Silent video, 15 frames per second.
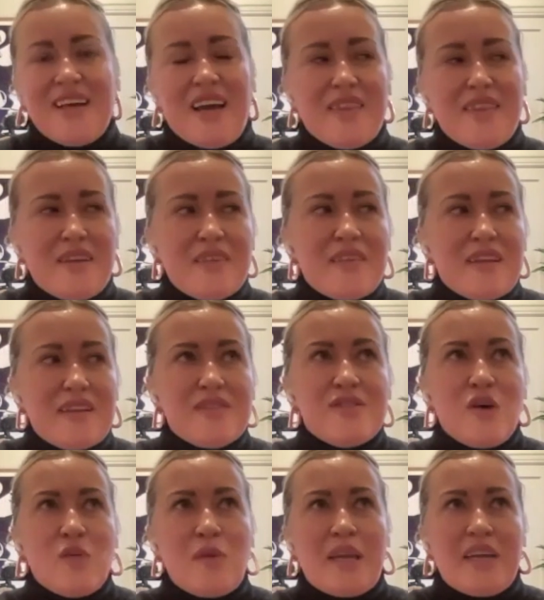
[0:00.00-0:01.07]
I think that
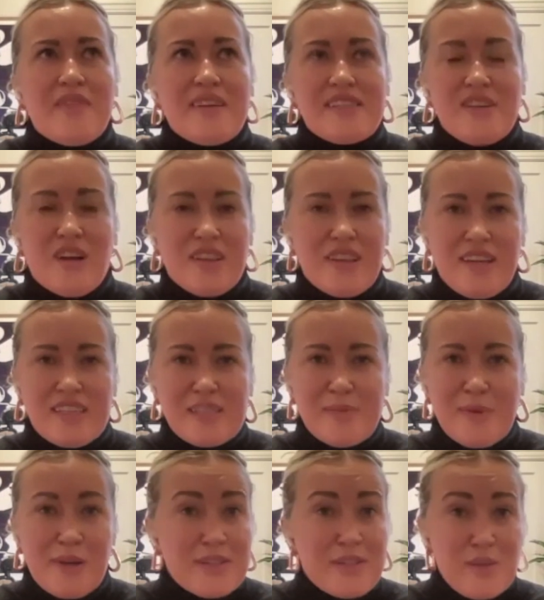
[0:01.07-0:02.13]
so many of us got that
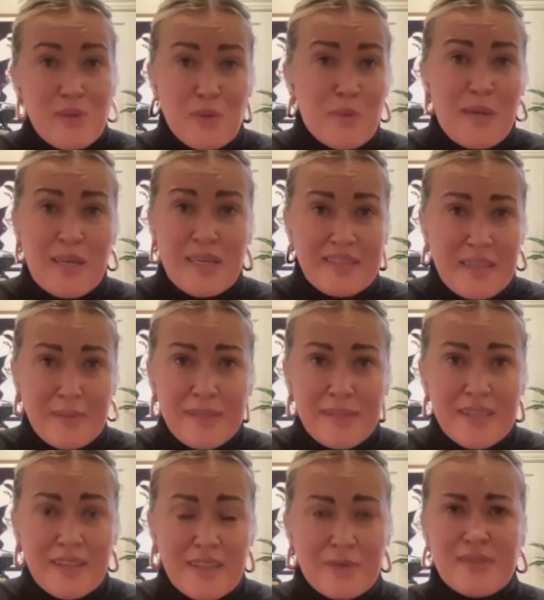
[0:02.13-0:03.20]
experience through the
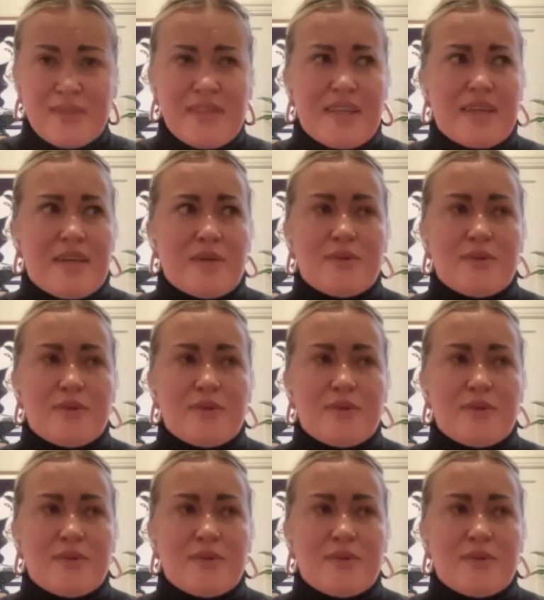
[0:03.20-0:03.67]
pandemic that it was like,